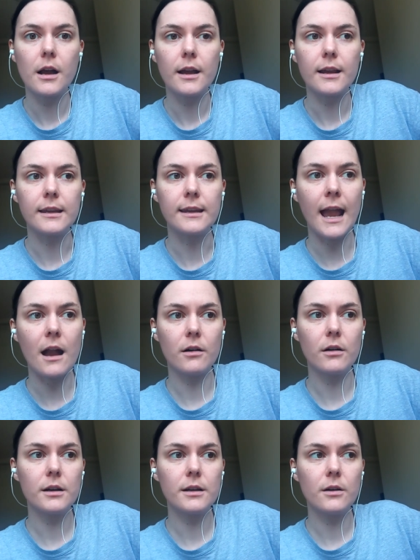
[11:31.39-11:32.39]

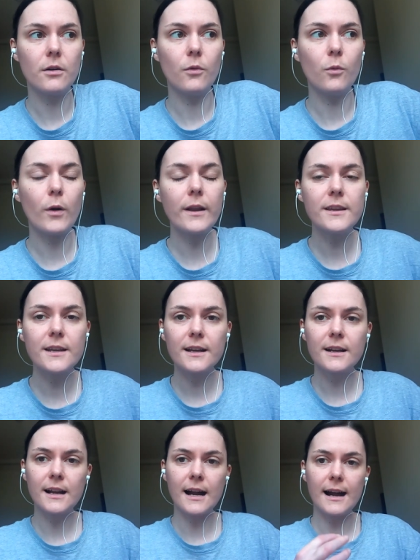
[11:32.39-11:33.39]
yet when
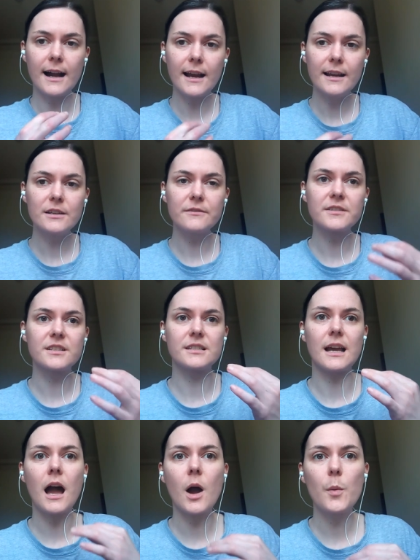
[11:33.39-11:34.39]
you kind of
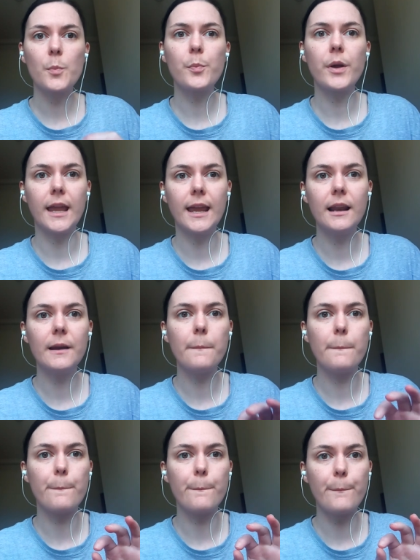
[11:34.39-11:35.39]
start
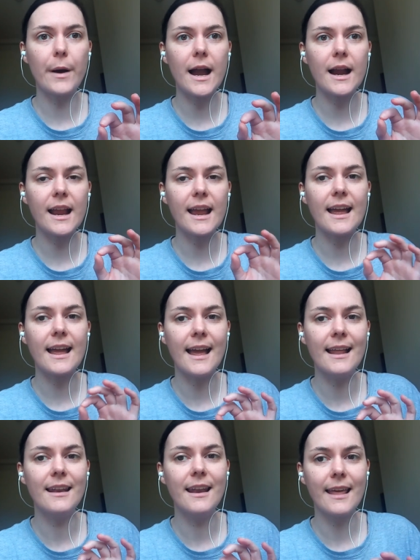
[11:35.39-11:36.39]
peeling back
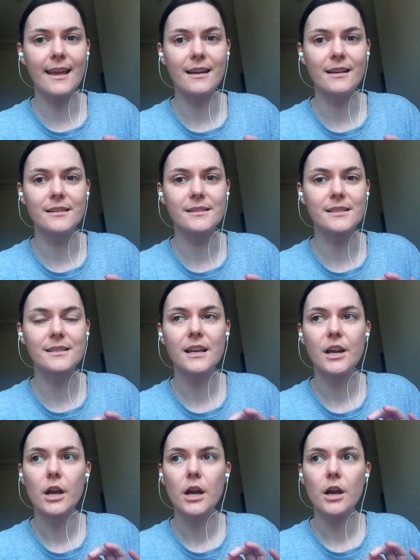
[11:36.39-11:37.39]
her layers,
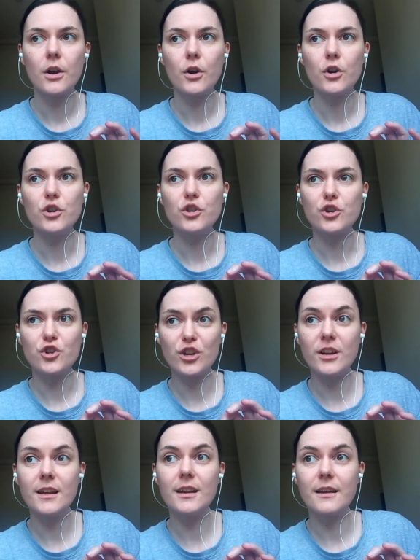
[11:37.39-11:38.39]

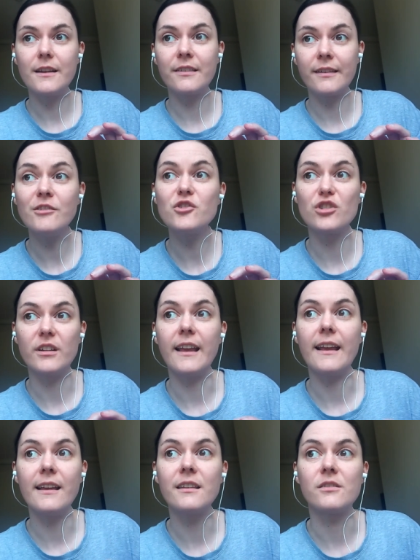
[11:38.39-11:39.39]
she essentially
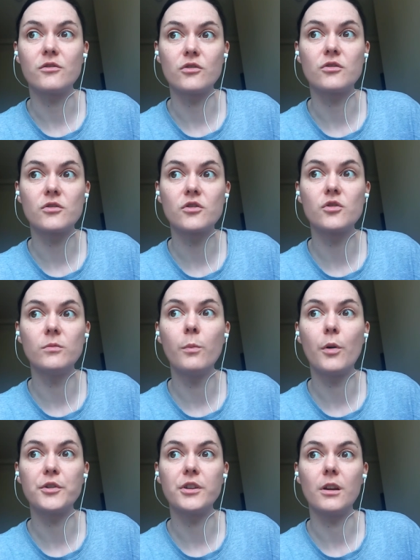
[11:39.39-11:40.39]
is just
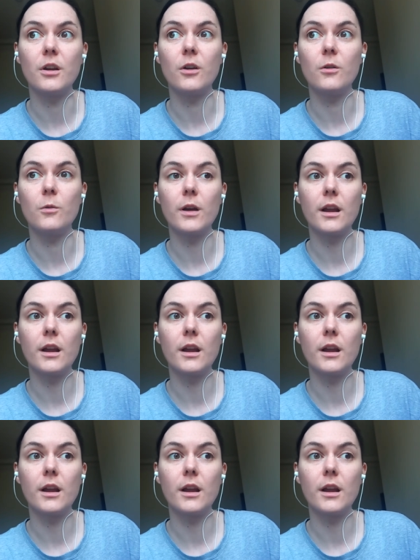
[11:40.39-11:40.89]
somebody who,